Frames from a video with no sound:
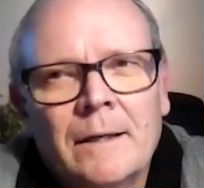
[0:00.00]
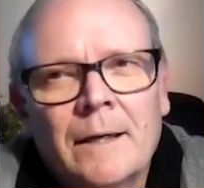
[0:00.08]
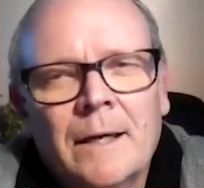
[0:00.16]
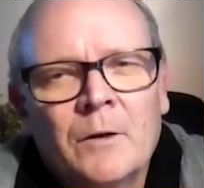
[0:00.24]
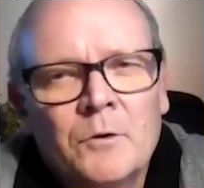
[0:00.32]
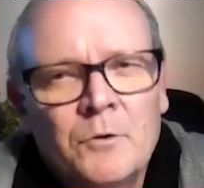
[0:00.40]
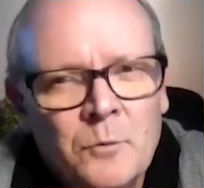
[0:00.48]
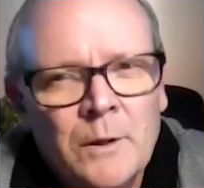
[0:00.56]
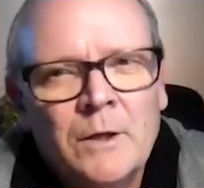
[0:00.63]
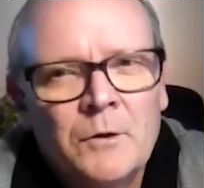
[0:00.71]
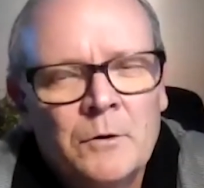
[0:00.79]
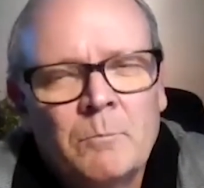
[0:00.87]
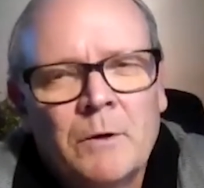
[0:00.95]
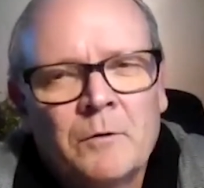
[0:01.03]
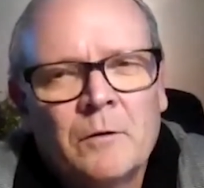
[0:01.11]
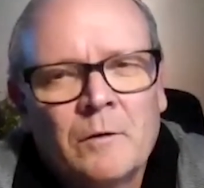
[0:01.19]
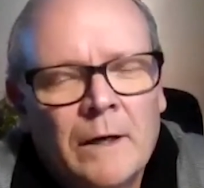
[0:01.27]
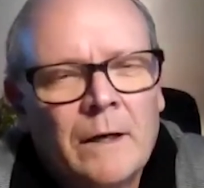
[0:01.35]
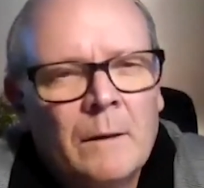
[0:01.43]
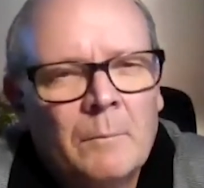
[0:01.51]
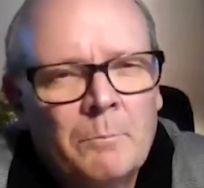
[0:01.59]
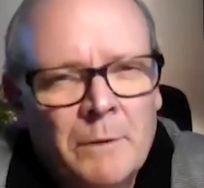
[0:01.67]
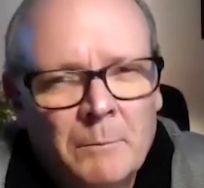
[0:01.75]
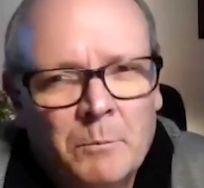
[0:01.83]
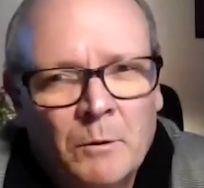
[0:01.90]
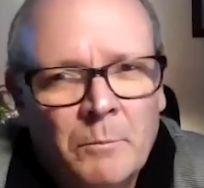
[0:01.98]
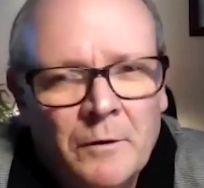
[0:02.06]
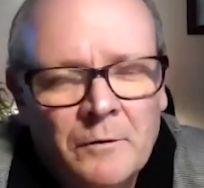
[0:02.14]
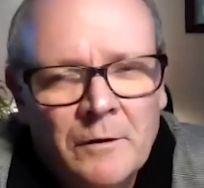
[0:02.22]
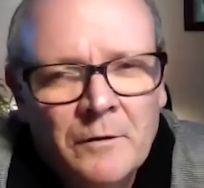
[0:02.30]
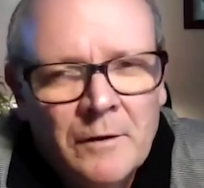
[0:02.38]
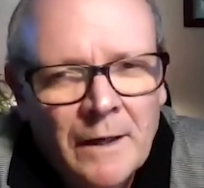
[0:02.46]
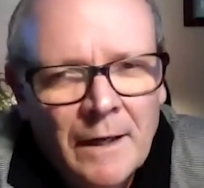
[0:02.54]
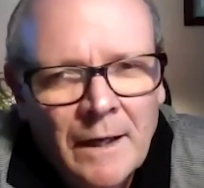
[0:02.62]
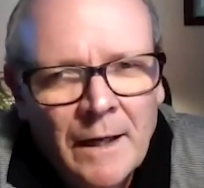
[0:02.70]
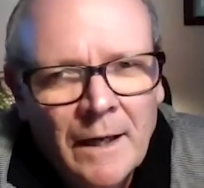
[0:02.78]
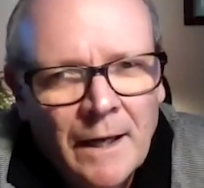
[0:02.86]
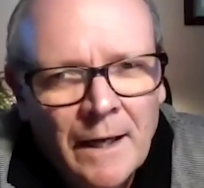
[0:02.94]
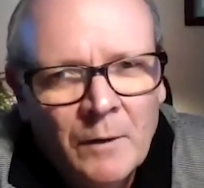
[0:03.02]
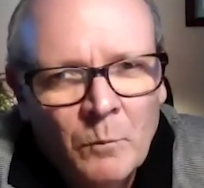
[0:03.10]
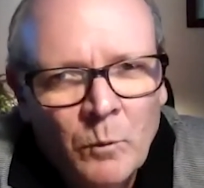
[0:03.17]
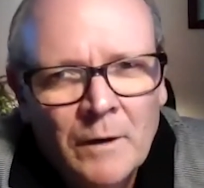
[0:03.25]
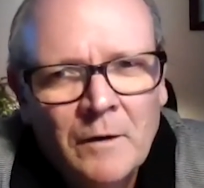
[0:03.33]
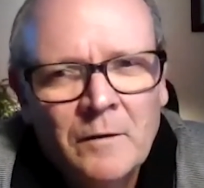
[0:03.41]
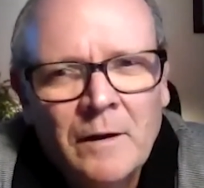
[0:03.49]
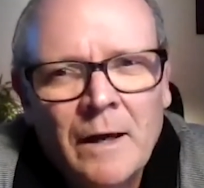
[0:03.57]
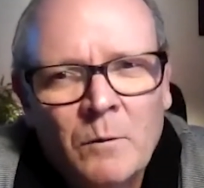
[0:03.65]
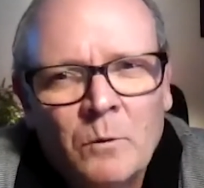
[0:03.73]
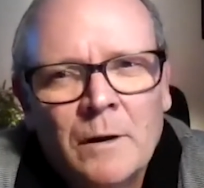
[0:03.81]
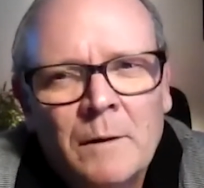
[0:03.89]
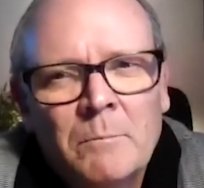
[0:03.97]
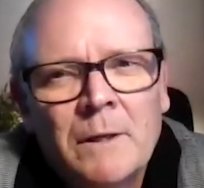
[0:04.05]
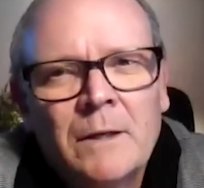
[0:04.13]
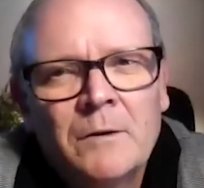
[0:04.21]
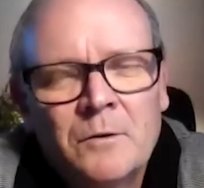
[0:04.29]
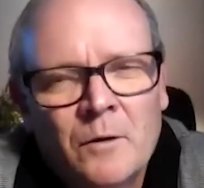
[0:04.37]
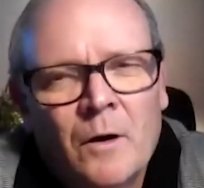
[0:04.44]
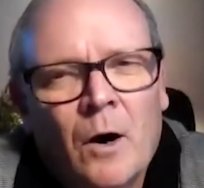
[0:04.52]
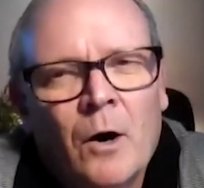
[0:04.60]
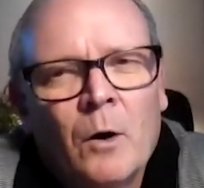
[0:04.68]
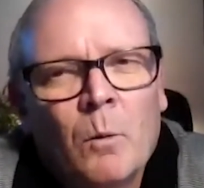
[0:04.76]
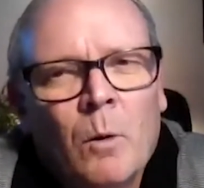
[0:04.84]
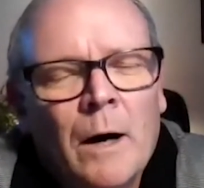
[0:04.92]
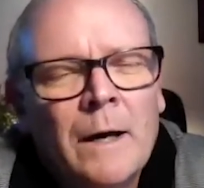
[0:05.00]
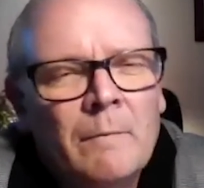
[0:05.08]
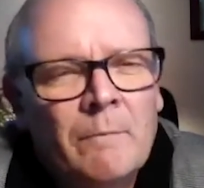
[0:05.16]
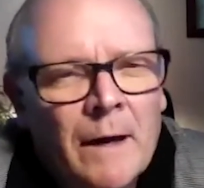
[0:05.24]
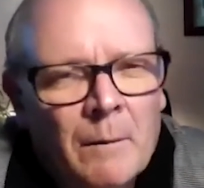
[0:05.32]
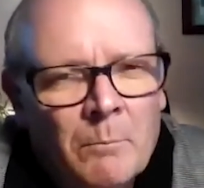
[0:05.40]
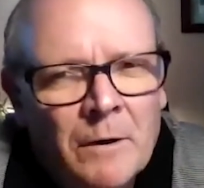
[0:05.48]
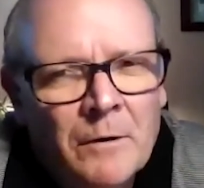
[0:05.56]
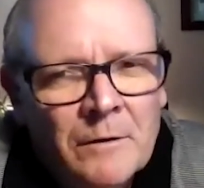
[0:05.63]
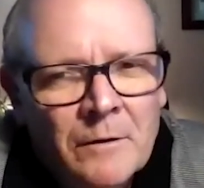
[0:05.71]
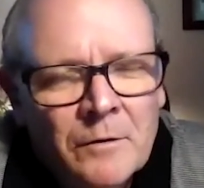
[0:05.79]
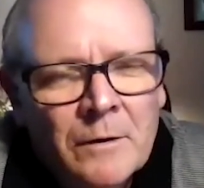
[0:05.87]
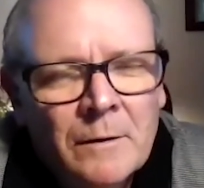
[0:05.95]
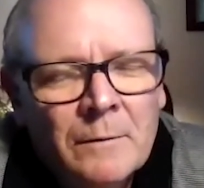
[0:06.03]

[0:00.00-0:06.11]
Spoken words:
and treating your business like a people business? And what does that really mean to the ROI of that business?